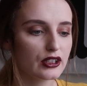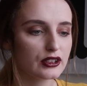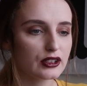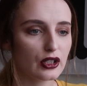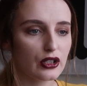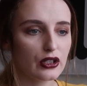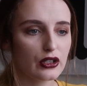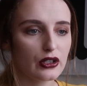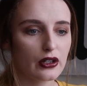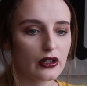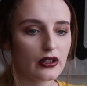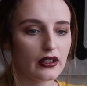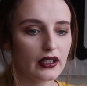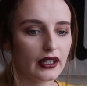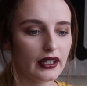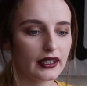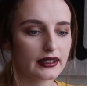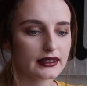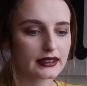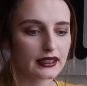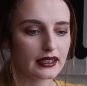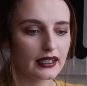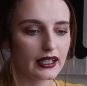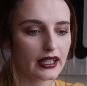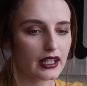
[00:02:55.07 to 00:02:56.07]
So you don't
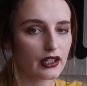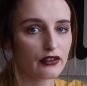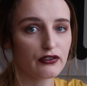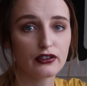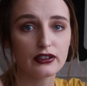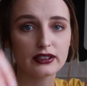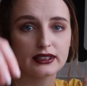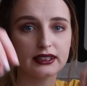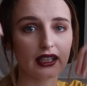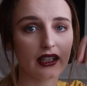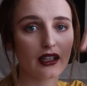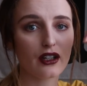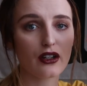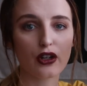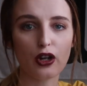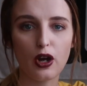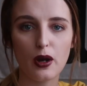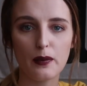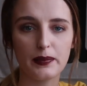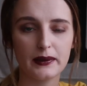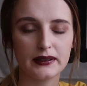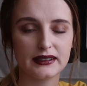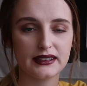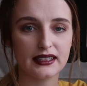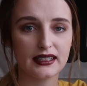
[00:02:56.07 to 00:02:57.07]
need to, like, if you're sitting on
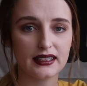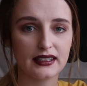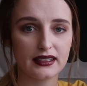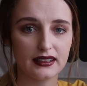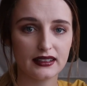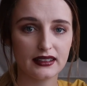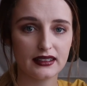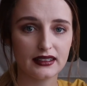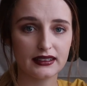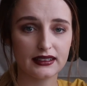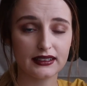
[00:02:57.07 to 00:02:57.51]
opposite